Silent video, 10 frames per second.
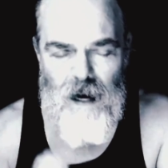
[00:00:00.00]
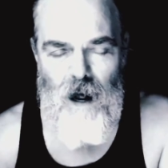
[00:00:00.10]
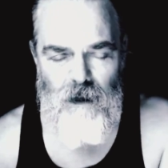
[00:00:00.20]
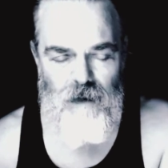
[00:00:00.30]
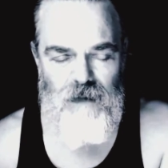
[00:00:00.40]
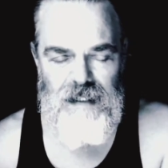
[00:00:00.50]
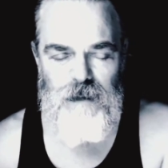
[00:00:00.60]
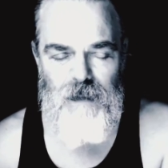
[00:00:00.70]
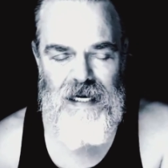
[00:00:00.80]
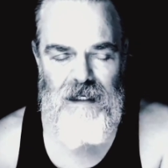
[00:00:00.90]
all of
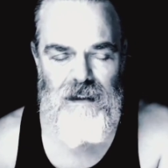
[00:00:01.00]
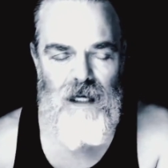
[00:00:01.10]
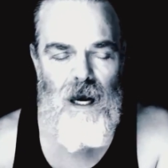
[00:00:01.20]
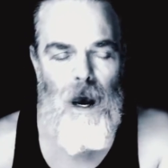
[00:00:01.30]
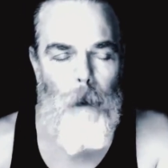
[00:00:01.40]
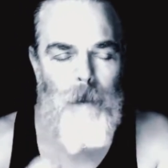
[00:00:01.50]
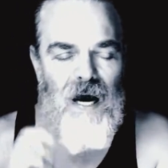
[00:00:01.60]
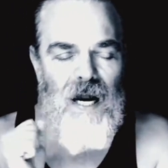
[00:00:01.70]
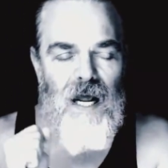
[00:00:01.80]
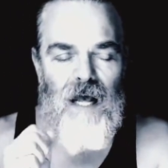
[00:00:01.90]
this means.
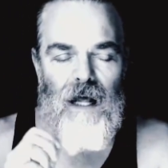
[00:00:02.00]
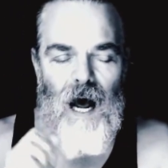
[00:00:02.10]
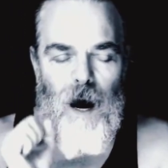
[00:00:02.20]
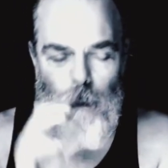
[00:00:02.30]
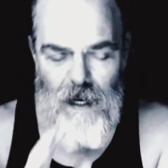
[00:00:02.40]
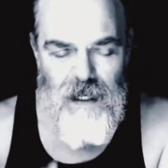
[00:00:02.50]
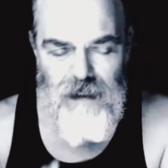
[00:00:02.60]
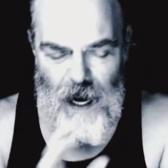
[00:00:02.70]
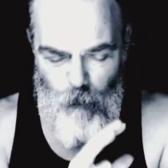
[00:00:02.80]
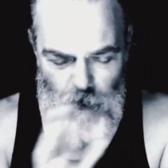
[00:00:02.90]
But I
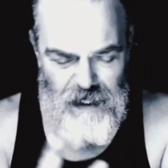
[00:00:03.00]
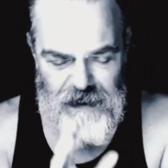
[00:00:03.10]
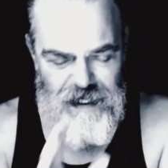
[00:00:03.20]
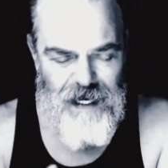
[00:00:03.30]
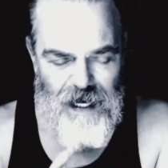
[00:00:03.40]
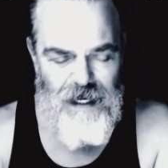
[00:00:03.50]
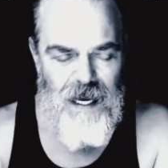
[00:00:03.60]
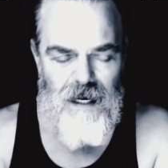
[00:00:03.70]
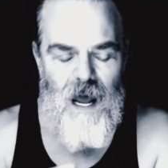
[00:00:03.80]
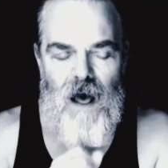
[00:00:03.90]
want to say
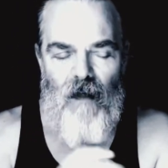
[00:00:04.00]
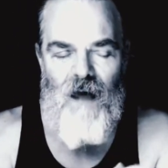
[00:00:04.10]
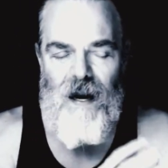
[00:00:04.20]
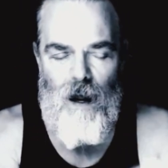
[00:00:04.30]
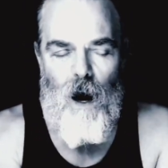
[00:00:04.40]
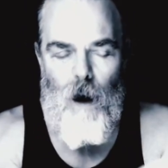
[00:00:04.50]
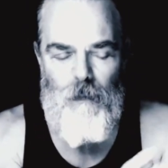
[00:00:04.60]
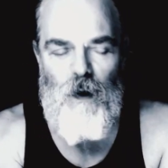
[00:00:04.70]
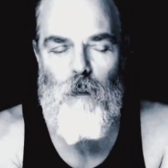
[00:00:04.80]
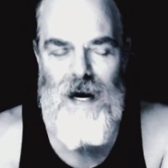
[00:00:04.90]
again that
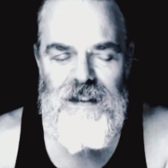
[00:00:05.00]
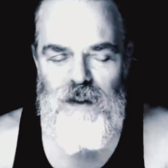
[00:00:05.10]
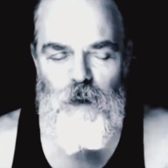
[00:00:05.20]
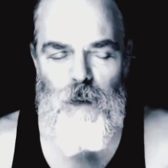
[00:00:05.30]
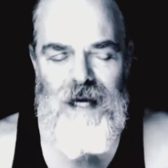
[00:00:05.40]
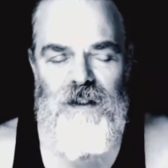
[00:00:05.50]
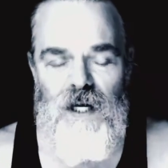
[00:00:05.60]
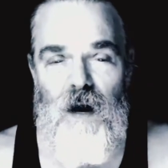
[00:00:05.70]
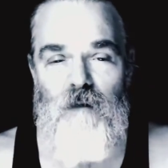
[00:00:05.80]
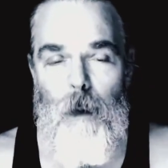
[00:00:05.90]
the
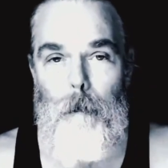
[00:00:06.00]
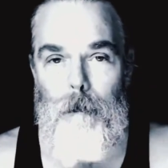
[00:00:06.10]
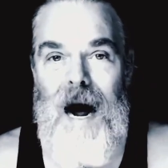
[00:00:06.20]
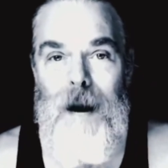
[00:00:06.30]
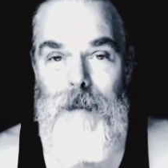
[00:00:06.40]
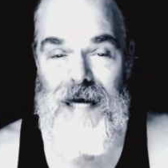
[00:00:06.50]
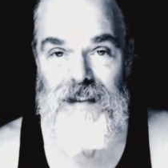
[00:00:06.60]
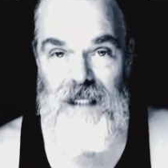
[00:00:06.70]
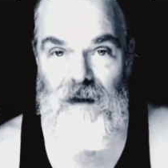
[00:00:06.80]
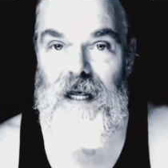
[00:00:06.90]
restoration of my
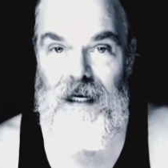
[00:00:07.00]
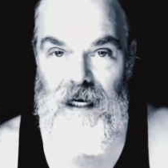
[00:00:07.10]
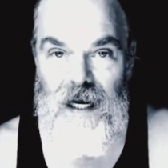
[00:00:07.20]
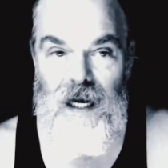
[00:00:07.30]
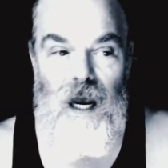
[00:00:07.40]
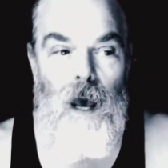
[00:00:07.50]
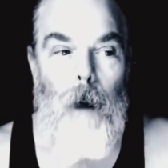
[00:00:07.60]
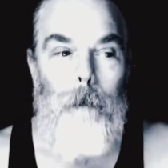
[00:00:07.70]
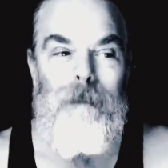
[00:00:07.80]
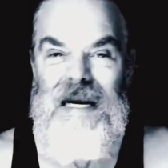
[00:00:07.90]
masculinity
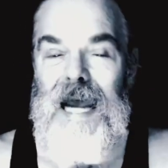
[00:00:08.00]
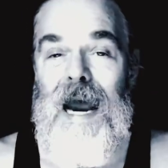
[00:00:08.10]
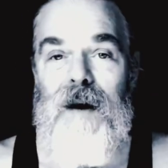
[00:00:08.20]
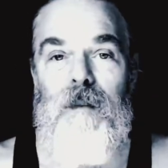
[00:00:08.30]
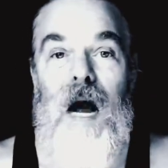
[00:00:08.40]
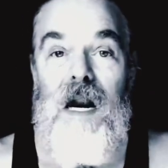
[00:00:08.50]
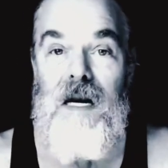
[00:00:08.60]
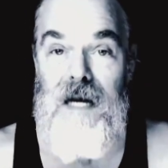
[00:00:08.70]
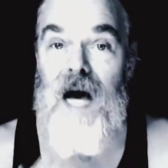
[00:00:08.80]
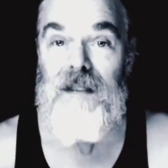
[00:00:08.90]
became
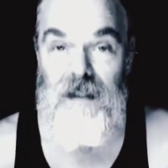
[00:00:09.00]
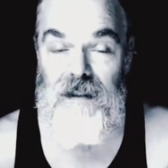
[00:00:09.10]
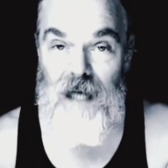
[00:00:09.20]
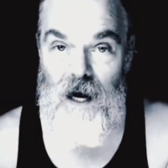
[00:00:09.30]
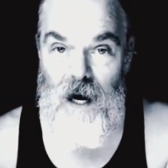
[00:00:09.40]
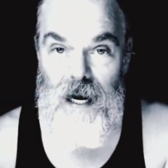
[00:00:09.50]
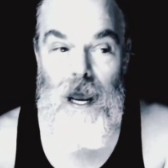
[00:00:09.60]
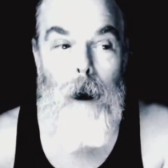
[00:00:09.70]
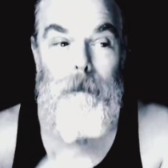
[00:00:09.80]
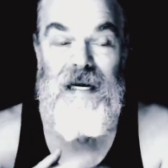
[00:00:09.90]
necessary
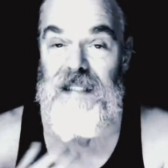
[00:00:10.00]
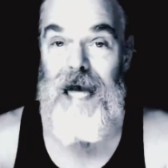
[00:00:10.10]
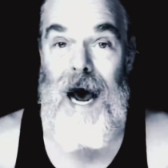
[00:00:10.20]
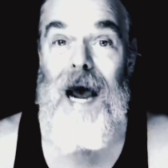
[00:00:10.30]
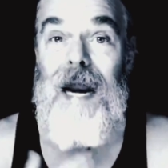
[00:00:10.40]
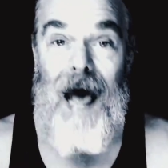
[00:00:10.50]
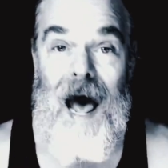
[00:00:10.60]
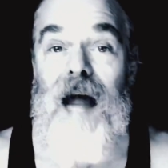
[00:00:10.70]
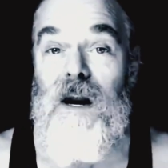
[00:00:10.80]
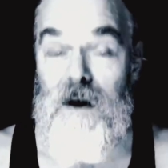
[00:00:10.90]
because I had
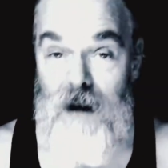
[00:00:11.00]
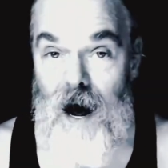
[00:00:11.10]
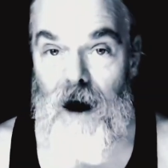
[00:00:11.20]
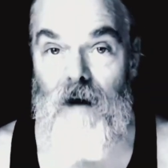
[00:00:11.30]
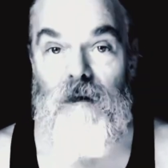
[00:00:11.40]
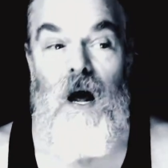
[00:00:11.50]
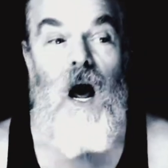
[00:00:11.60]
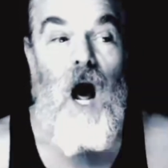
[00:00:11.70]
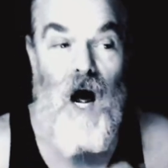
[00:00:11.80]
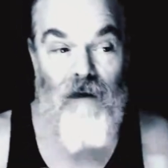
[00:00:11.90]
had enough
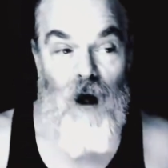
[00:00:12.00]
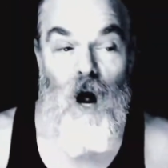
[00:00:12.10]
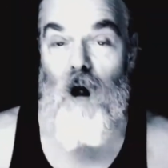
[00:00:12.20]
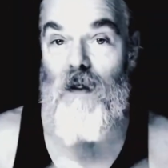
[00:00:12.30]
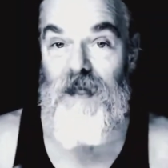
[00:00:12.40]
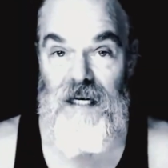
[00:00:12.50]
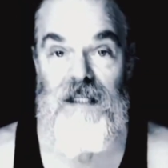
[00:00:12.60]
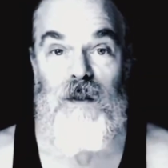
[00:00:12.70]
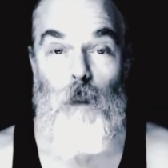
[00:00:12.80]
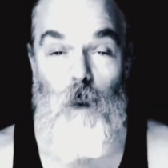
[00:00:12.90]
of all
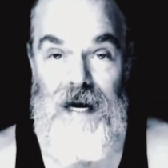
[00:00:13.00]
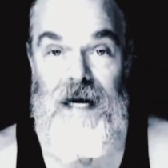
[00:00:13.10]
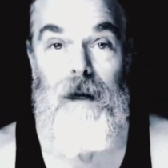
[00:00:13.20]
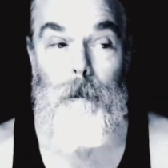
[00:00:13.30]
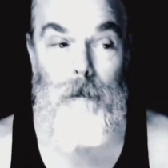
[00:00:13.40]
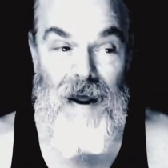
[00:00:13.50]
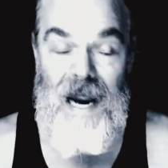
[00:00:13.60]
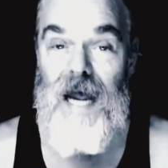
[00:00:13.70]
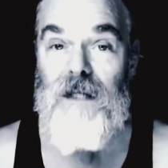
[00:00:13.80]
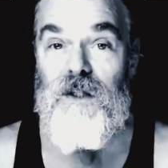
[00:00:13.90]
this weak
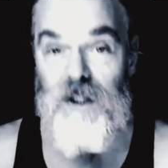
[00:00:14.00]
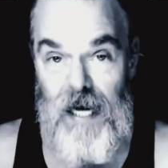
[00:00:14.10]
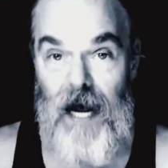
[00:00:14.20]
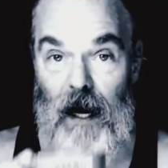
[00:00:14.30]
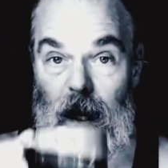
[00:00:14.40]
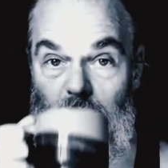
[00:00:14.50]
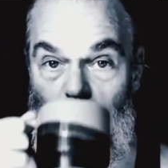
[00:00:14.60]
man shit